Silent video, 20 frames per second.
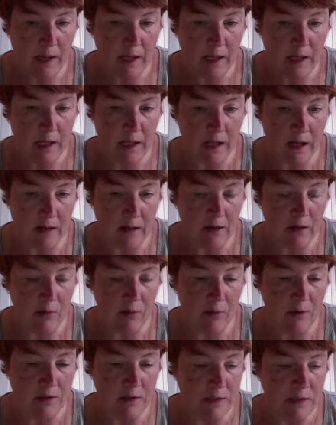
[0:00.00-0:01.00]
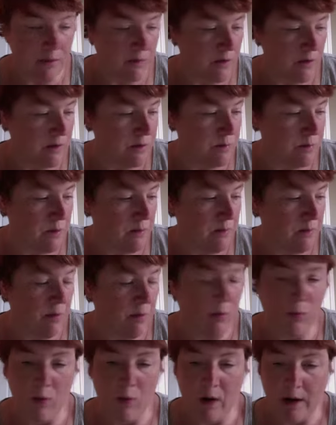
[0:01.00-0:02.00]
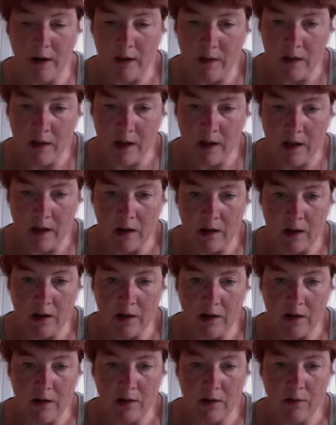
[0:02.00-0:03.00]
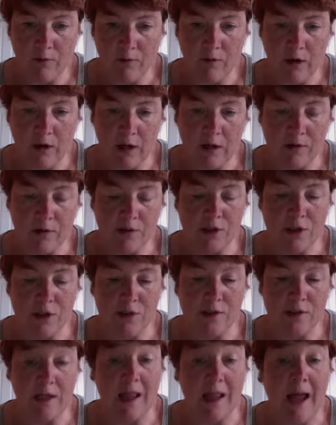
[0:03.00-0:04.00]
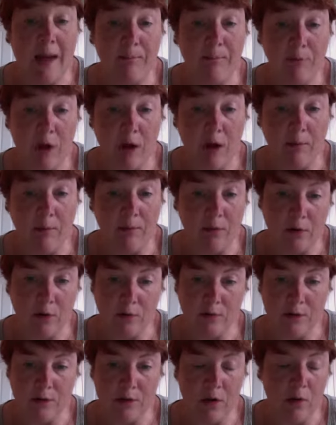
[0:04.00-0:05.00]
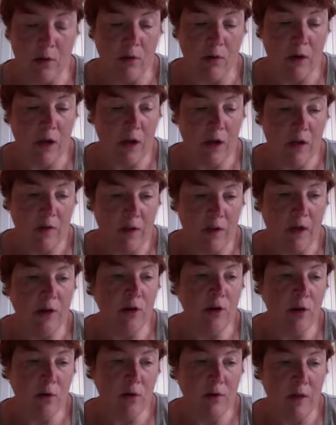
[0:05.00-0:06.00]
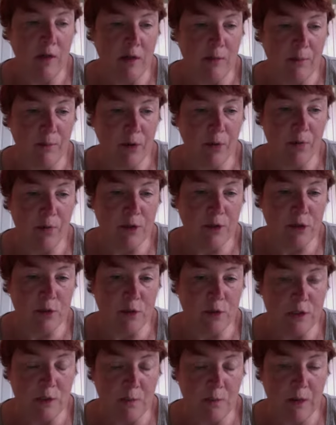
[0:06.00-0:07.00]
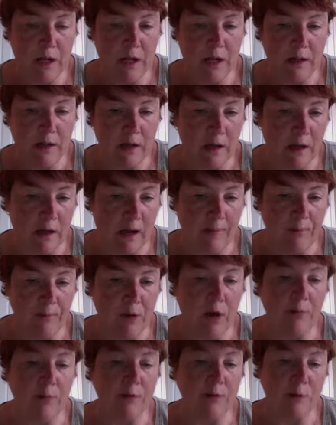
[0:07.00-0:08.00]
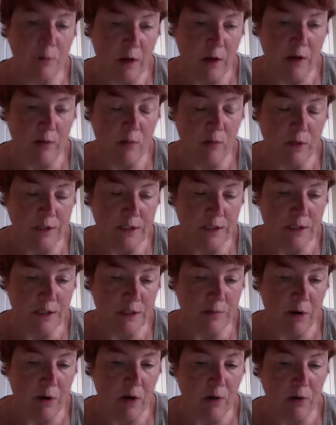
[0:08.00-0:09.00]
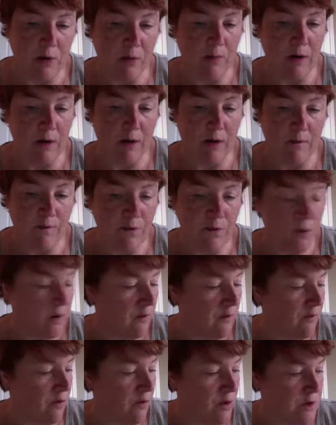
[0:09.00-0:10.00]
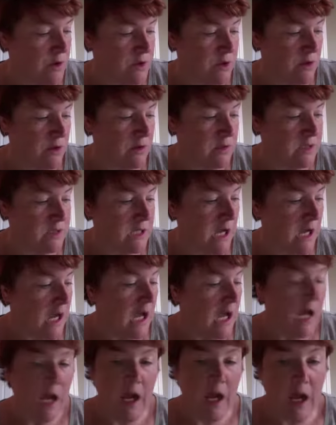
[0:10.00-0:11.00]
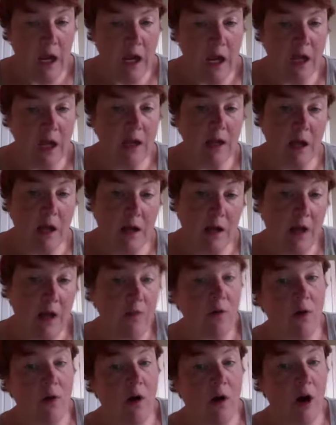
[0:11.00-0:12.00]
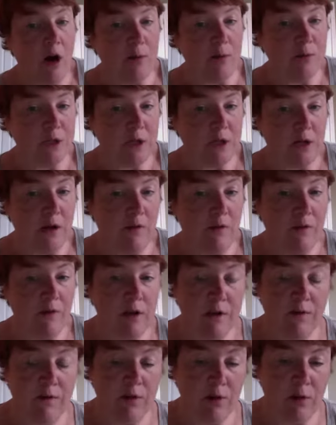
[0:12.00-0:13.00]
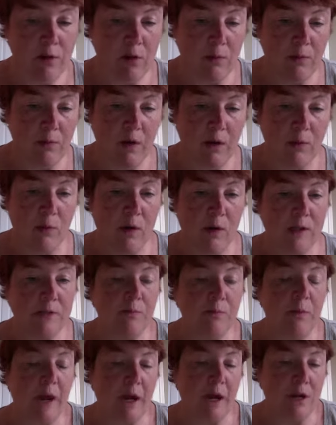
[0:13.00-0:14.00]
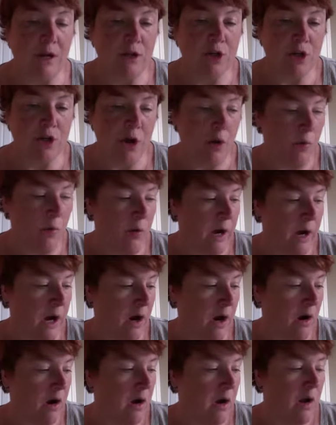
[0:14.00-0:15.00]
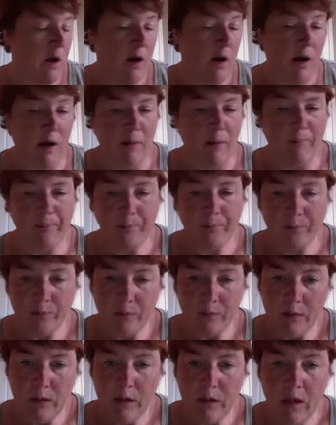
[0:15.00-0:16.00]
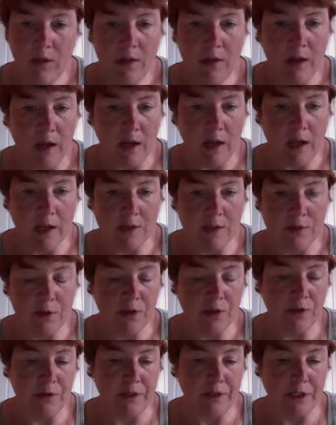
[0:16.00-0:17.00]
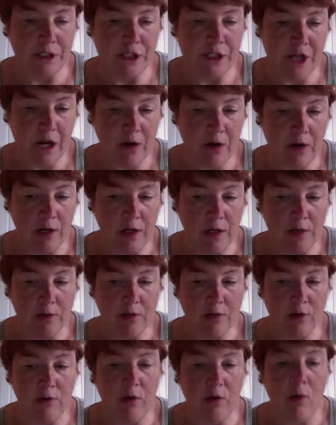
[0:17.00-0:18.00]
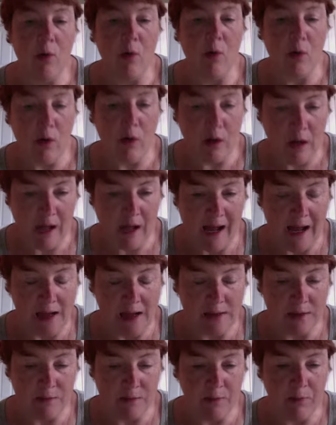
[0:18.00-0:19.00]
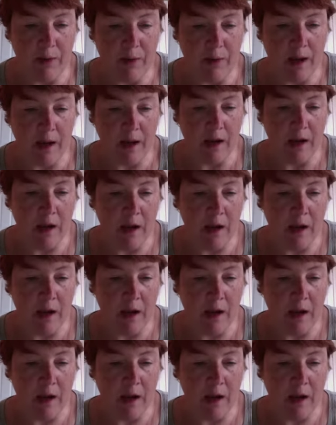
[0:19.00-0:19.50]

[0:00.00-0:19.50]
connecting with some of those people. One of the videos used laptop groups. So they knew that the purpose was to be at their laptops, but it was a small grouping of 3 or 4 students. And another option of a different grouping was band show, where the kids were doing sharing to the whole class, but